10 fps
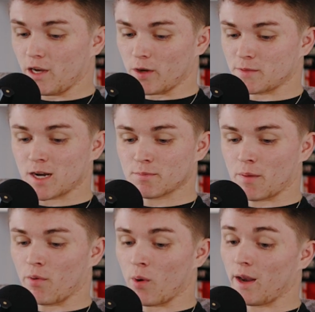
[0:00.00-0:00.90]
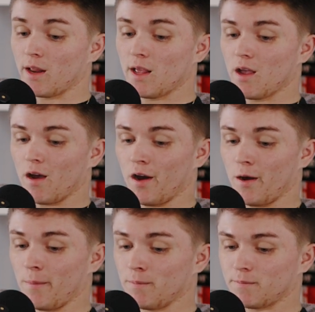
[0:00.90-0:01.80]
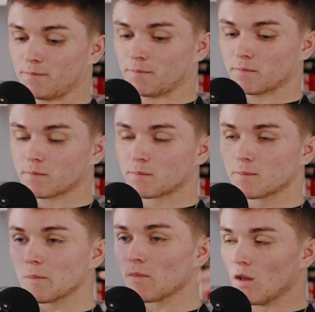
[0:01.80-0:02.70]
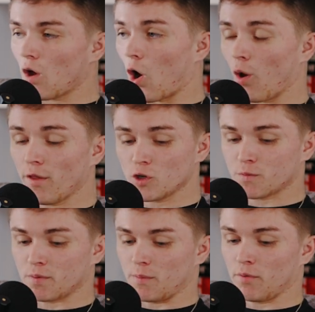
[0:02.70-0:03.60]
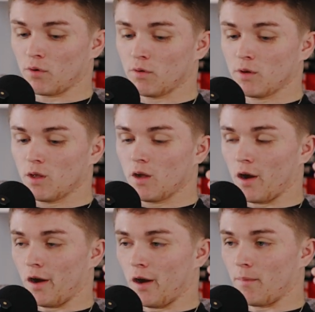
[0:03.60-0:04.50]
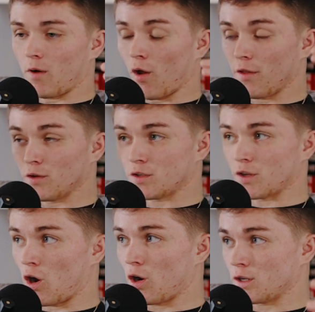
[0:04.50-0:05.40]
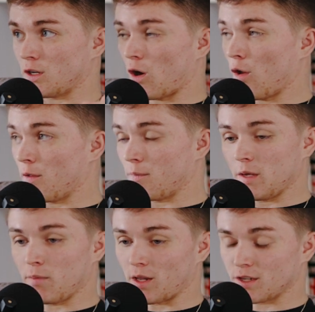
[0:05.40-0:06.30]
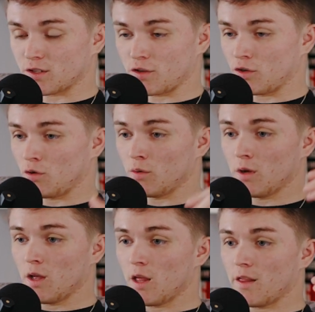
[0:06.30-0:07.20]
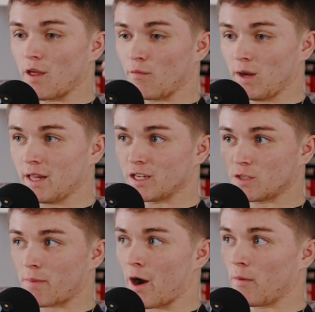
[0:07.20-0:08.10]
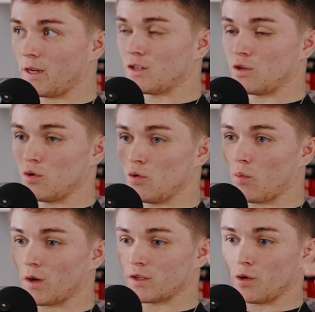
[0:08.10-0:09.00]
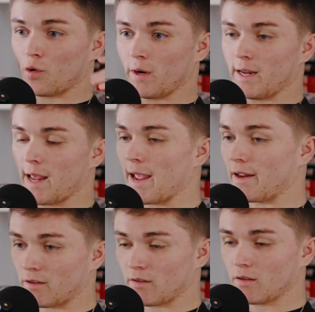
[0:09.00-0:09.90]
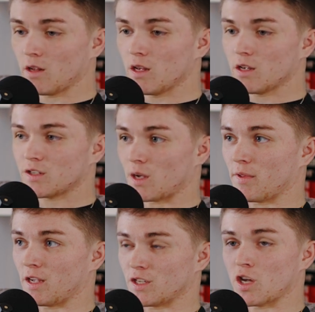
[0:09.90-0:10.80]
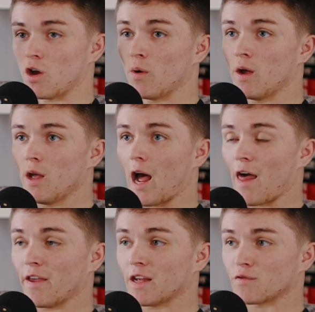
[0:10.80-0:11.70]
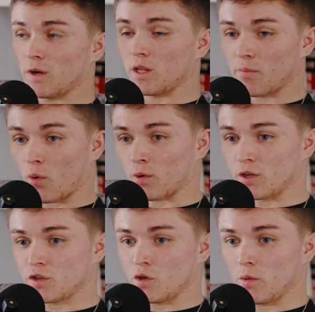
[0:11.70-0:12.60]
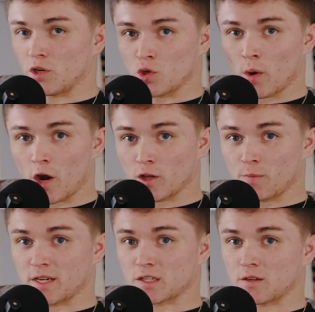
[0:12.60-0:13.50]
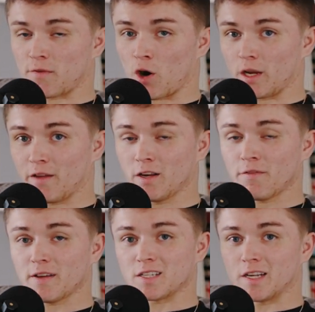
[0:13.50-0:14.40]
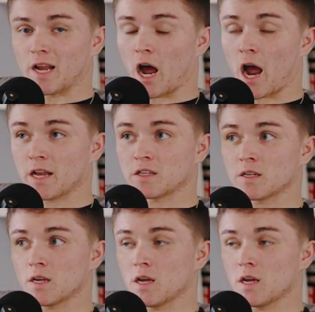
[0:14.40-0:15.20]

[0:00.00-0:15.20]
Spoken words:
anyways, back to my point. All those people, all those songs and all the people I listen to, they really inspire me to want to create something. So I think it's really important to enjoy other pieces of art, even if it's not